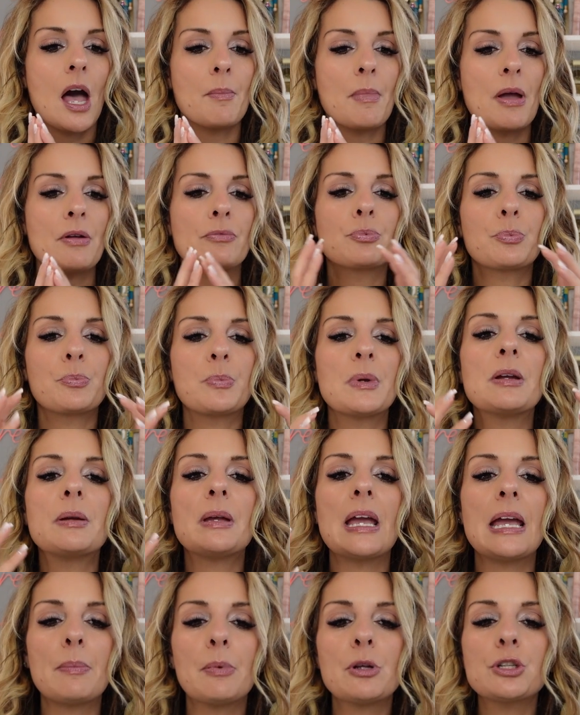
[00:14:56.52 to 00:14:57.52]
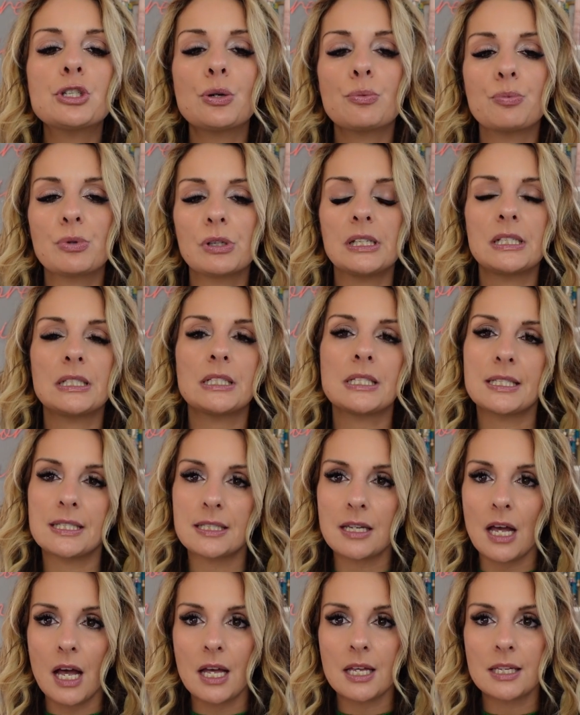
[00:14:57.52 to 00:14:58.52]
and be able to really
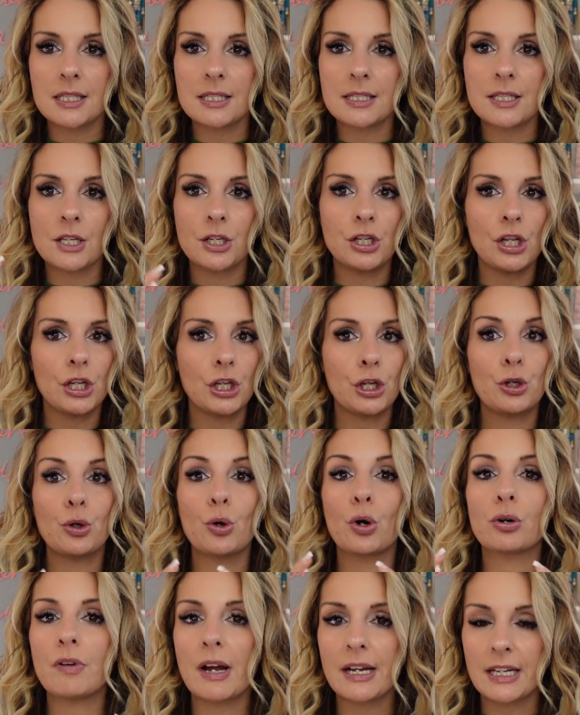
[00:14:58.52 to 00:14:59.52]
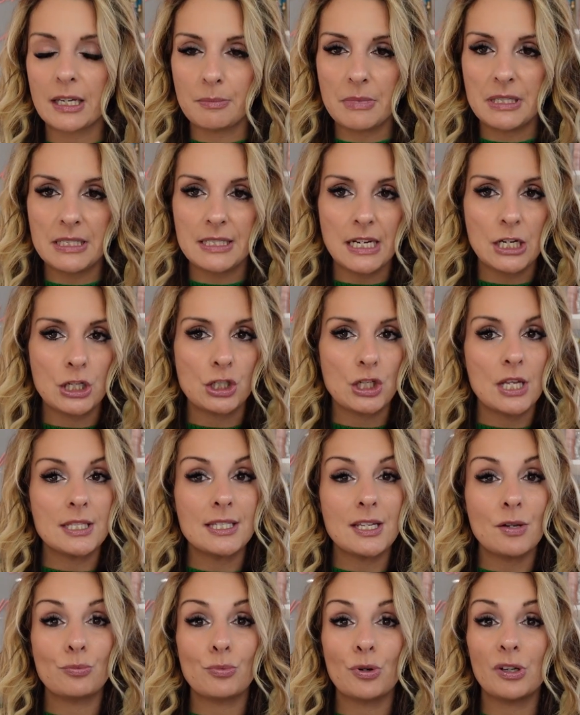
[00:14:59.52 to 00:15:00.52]
discuss your
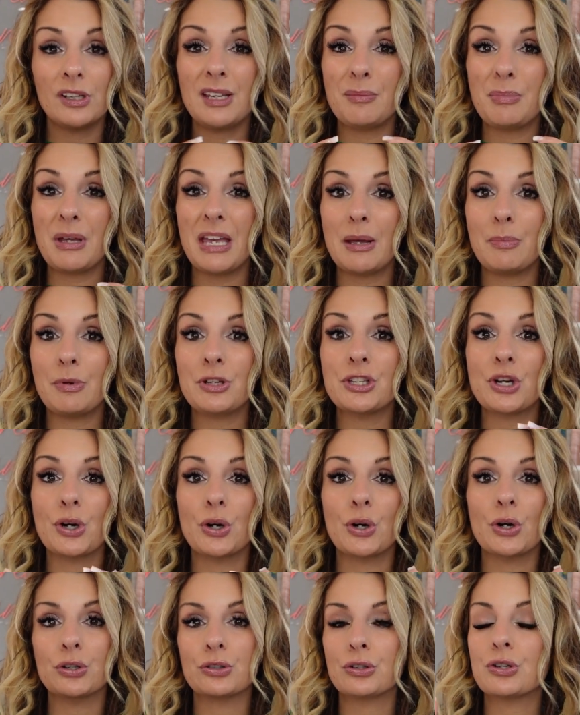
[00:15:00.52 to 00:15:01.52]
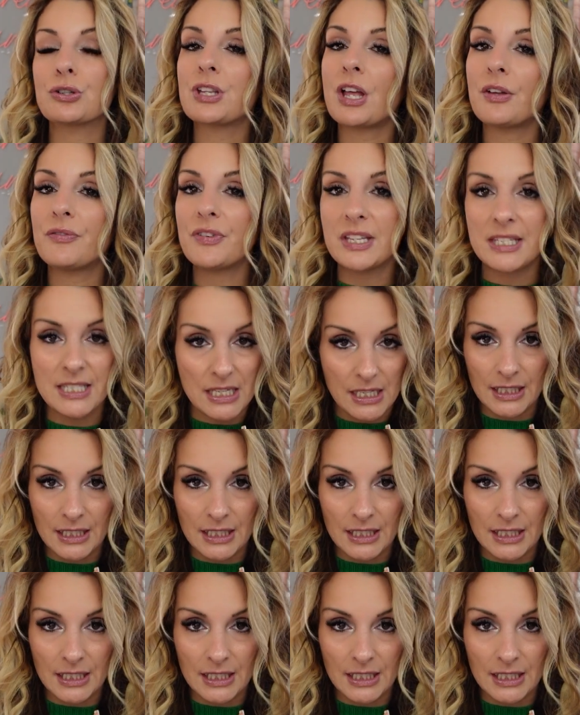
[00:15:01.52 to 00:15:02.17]
recommendations and really be able to earn yourself a seat